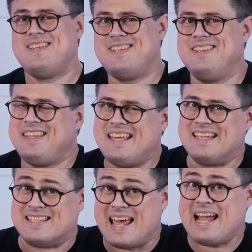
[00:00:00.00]
isn't the
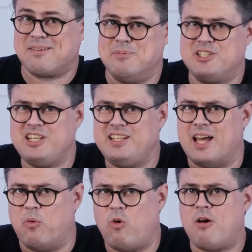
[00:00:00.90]
exact machine
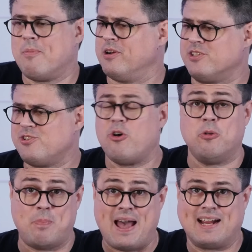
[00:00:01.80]
that Walmart
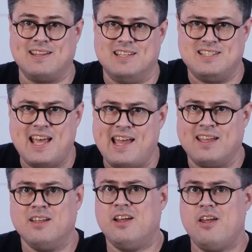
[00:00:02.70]
sold back in the
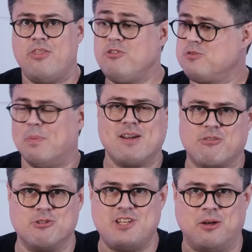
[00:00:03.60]
day. Those
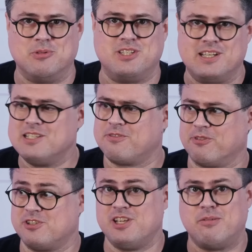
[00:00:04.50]
Microtel machines,
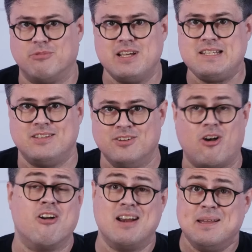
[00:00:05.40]
for some reason,
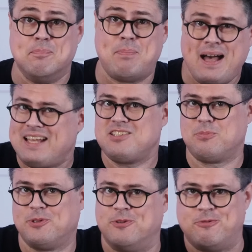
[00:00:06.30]
are
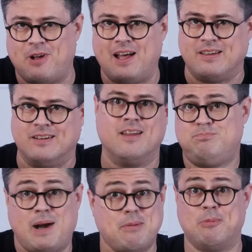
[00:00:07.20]
impossible to find,
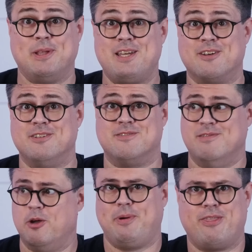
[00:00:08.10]
probably because
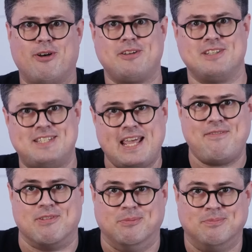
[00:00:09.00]
nobody thought to
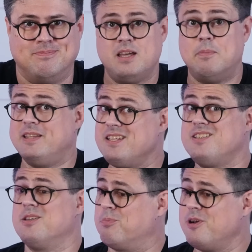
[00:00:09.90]
save them. But this
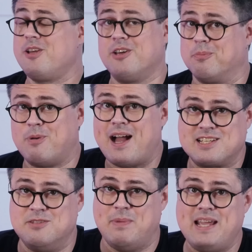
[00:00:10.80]
is a pretty good
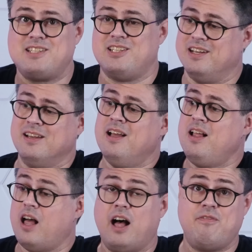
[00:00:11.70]
approximation
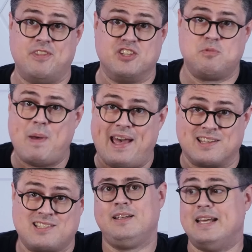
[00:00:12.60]
of the
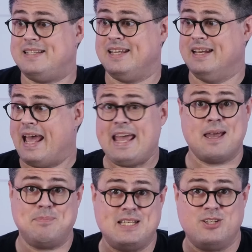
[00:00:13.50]
specs. It's an
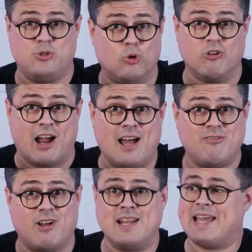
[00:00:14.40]
AMD
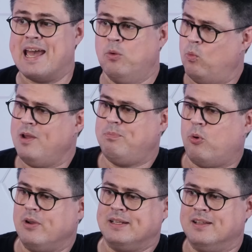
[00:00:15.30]
Duron running at 1
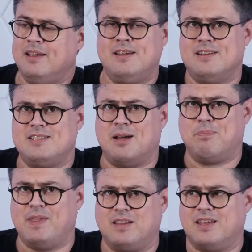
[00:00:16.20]
point
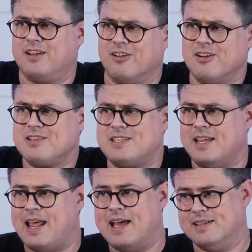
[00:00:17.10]
something gigahertz
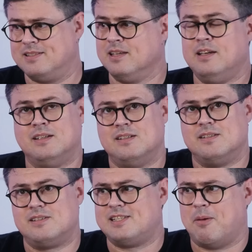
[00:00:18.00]
and has
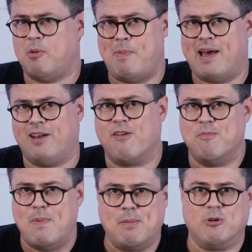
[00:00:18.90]
some amount of
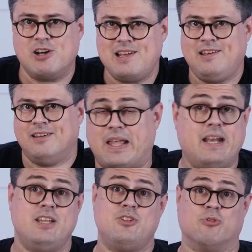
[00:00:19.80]
memory,
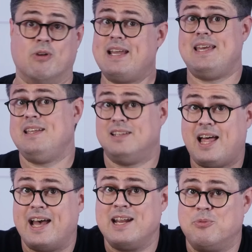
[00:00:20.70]
and is right in
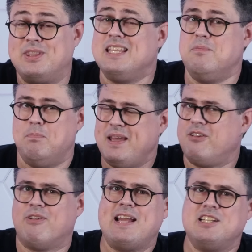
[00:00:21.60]
line with the
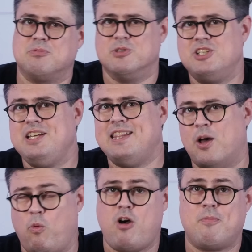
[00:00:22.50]
mid-range machine that
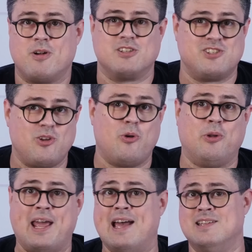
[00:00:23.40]
Walmart
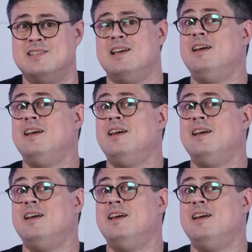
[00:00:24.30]
sold as